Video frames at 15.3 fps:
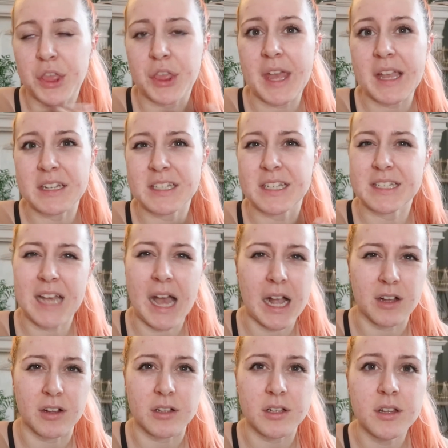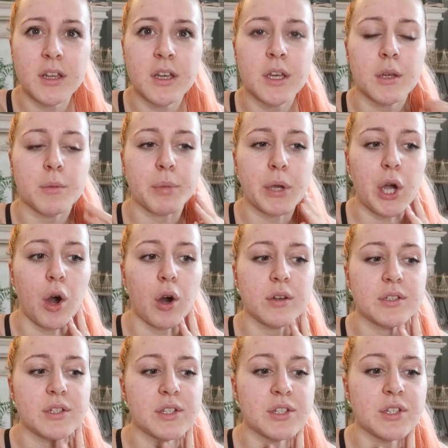thing to tackle,
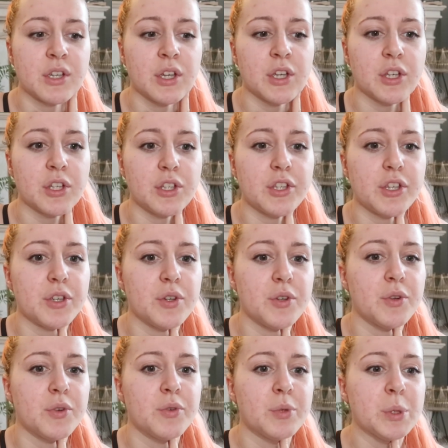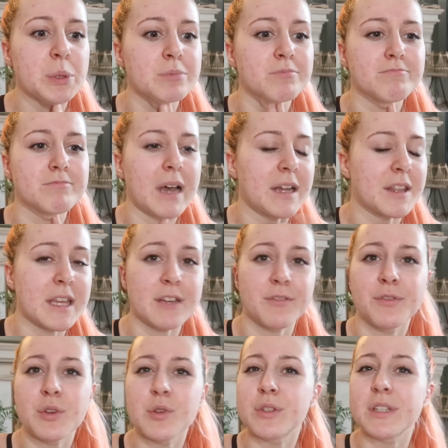because I think
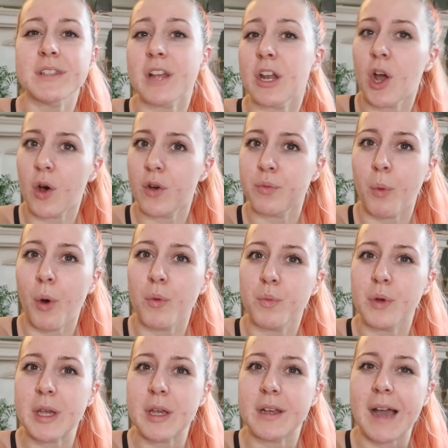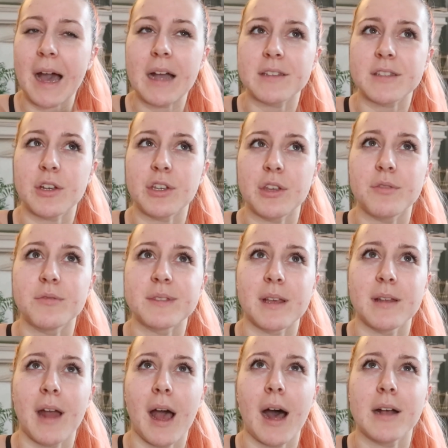food is a lot of what we guys are
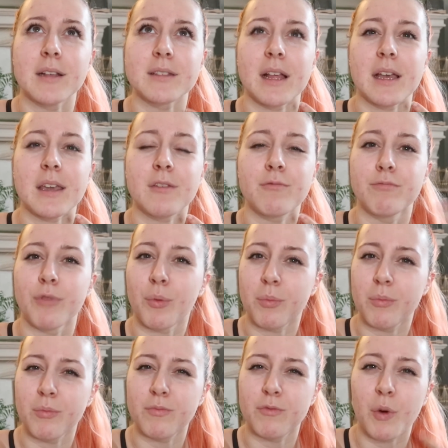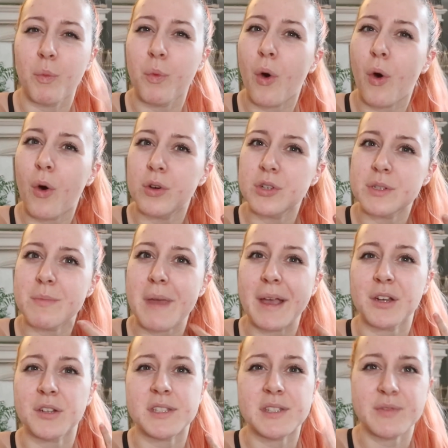using as like reward and
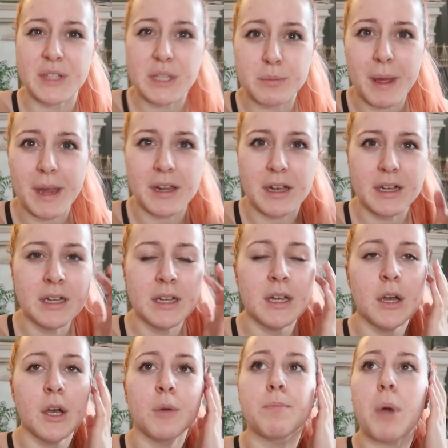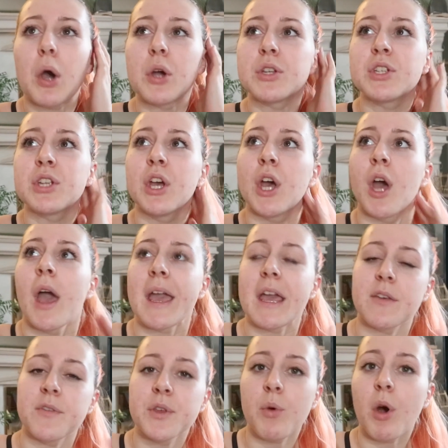making us feel better. But
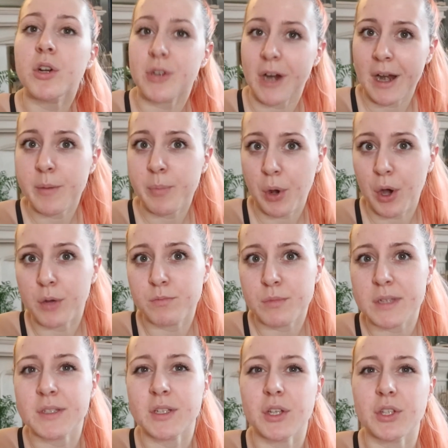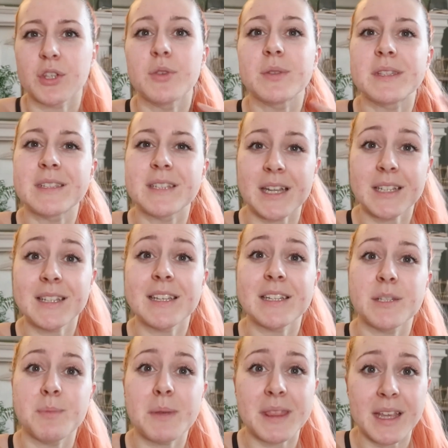if you are trying to put on muscle, you still
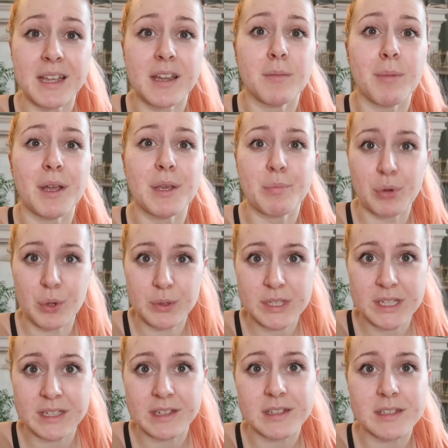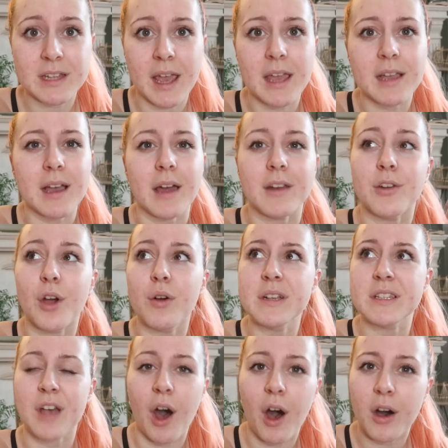need to be thinking about your protein intake. I know
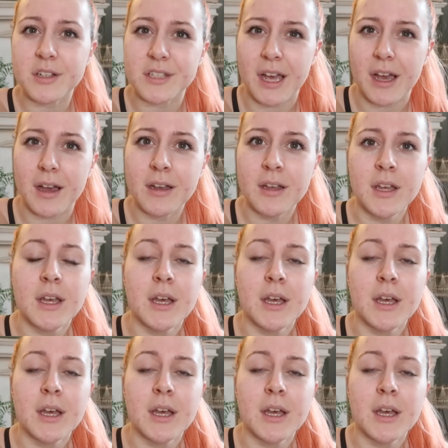it's harder,